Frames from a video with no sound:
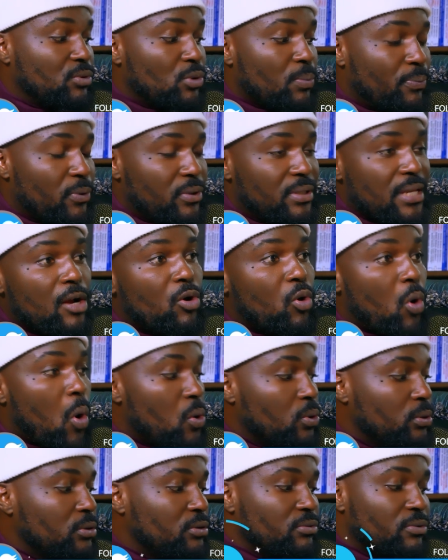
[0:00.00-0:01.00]
To protect
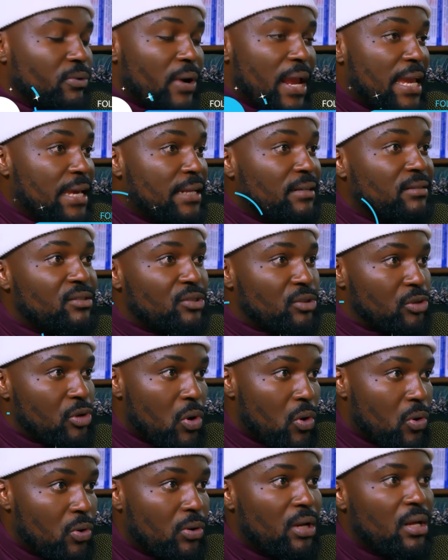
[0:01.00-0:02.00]
cold, mm-hmm. rains, mm-hmm. you
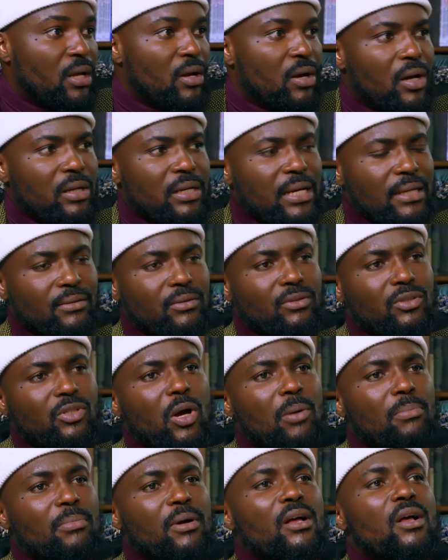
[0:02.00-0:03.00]
know, mm-hmm. all that.
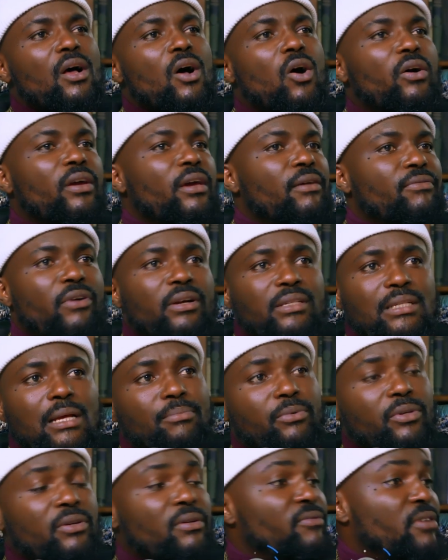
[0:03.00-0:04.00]
Some, okay, for
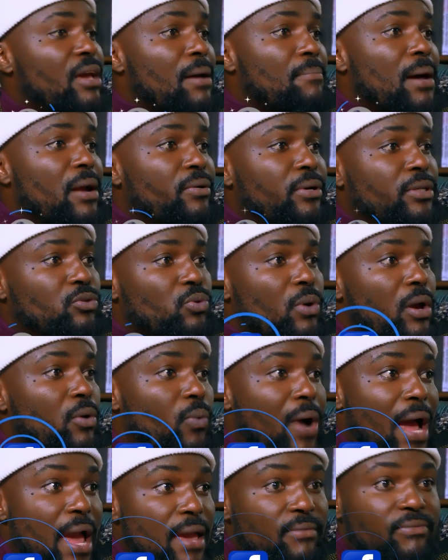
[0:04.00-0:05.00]
example, if you are married to a wife,